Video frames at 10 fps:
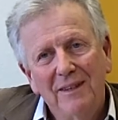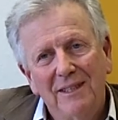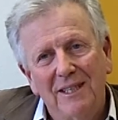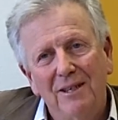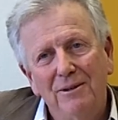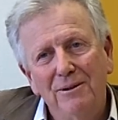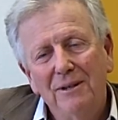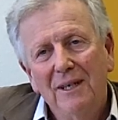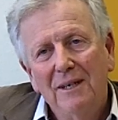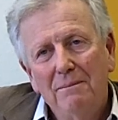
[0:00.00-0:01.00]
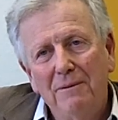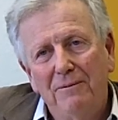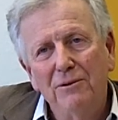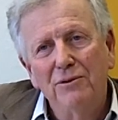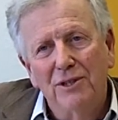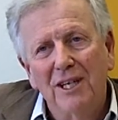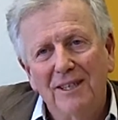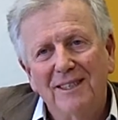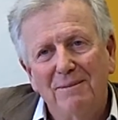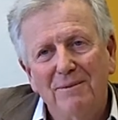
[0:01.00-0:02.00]
So before you
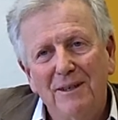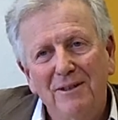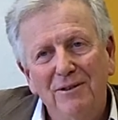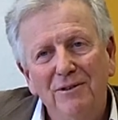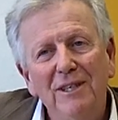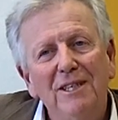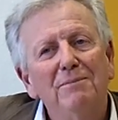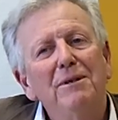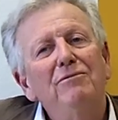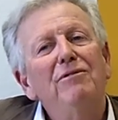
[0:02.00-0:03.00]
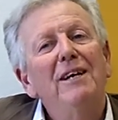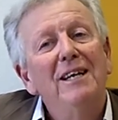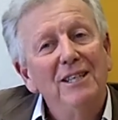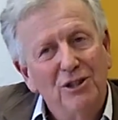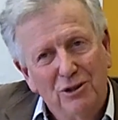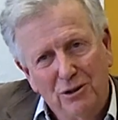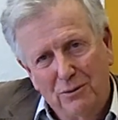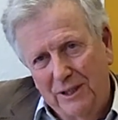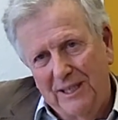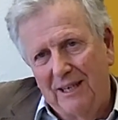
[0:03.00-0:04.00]
start something, you need to be really sure
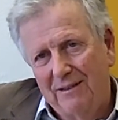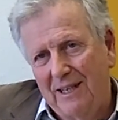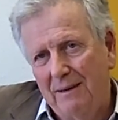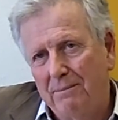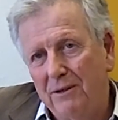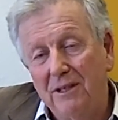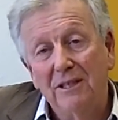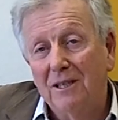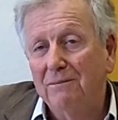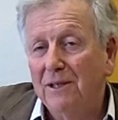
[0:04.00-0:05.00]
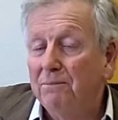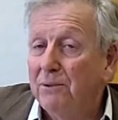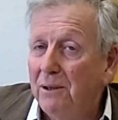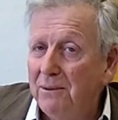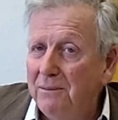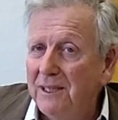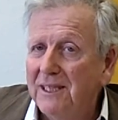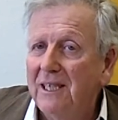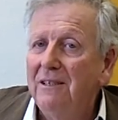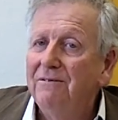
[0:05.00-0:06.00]
what's out there, both in terms of the problem
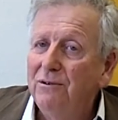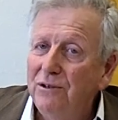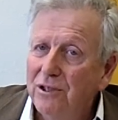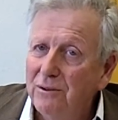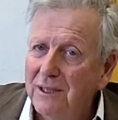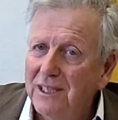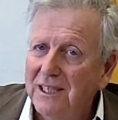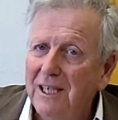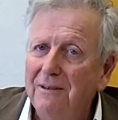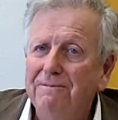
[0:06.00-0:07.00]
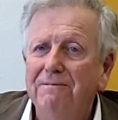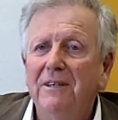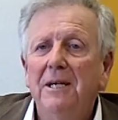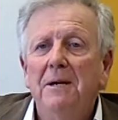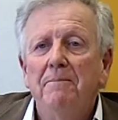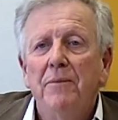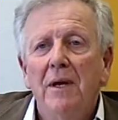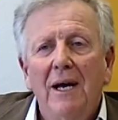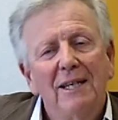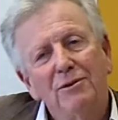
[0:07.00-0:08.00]
itself, who's doing stuff,
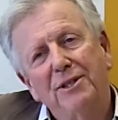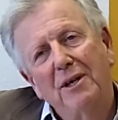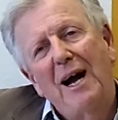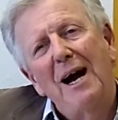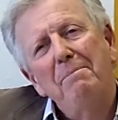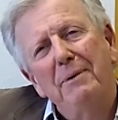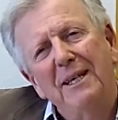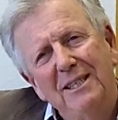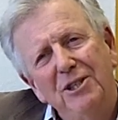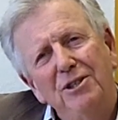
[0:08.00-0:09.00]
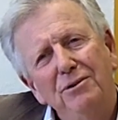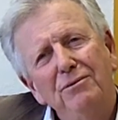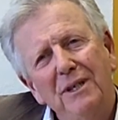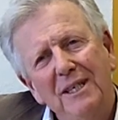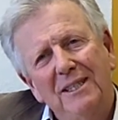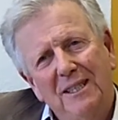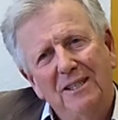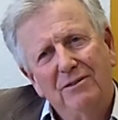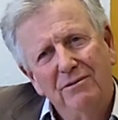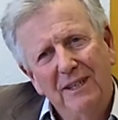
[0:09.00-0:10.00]
and also how big an issue is
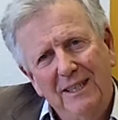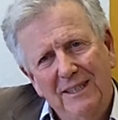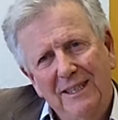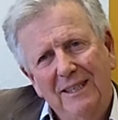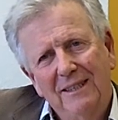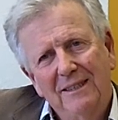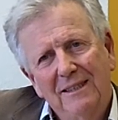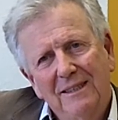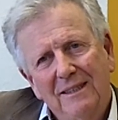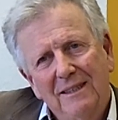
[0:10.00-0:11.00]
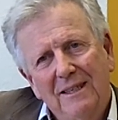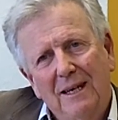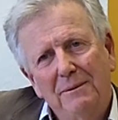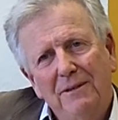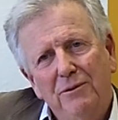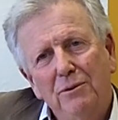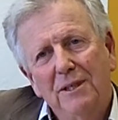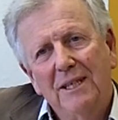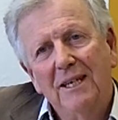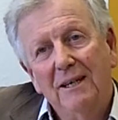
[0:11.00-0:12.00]
it really? I mean, if you
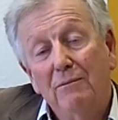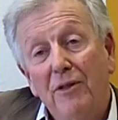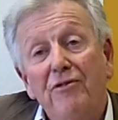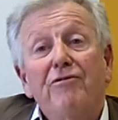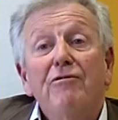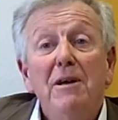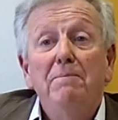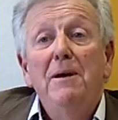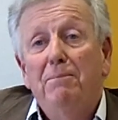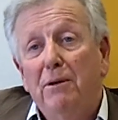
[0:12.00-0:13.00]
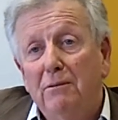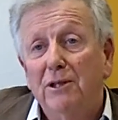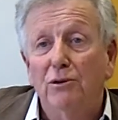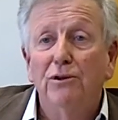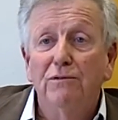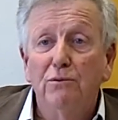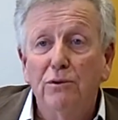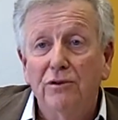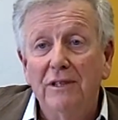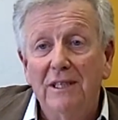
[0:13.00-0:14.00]
are dealing with 3 people who are short of
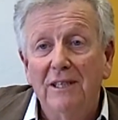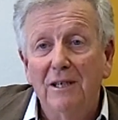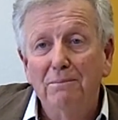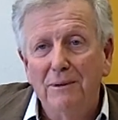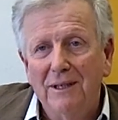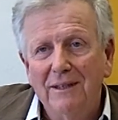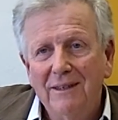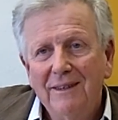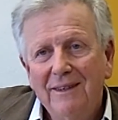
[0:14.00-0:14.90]
water in Ethiopia,